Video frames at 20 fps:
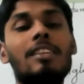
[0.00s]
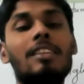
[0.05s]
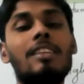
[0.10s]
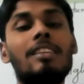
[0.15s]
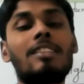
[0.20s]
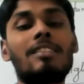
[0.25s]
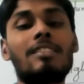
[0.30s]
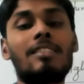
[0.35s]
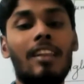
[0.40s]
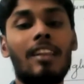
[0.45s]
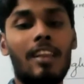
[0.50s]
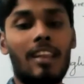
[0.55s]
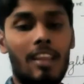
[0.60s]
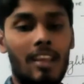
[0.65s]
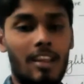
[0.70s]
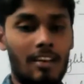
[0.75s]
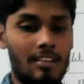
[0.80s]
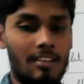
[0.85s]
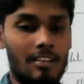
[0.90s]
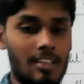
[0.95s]
is
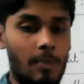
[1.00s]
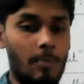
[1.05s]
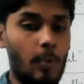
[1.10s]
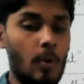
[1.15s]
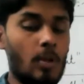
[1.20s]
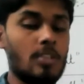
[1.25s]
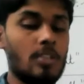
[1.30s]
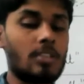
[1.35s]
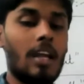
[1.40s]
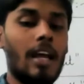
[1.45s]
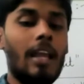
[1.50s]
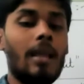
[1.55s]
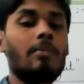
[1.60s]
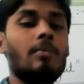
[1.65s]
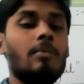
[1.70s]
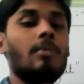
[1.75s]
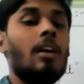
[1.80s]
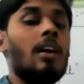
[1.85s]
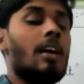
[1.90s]
taken. Suppose I